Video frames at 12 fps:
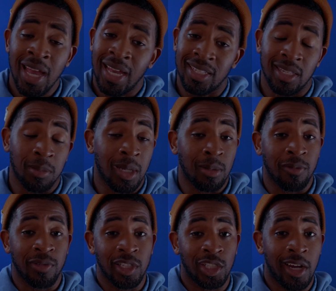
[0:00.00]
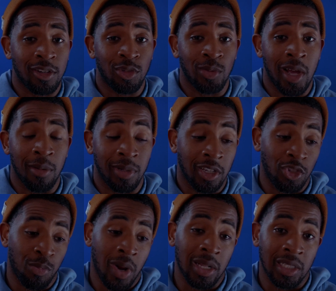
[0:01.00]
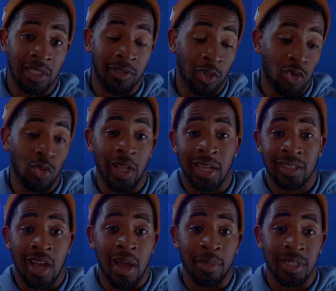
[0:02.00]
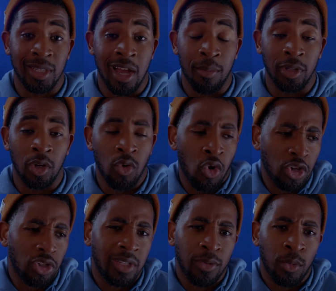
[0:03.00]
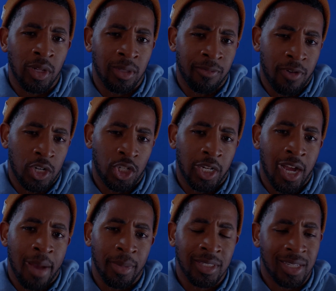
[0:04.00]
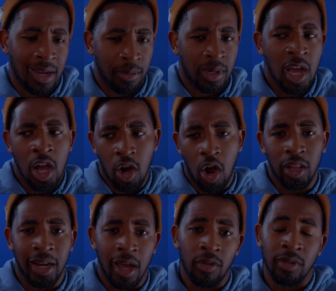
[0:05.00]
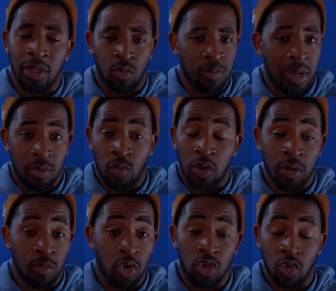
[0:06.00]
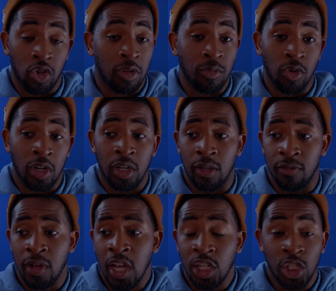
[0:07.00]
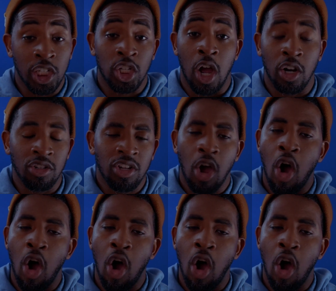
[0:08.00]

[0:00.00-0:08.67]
And sometimes I'm going to shout you out because you're probably leaving cool ass comments down below, or you're leaving one of them fuck shit comments and I'll call it out. And maybe we're more so a community of shit talkers.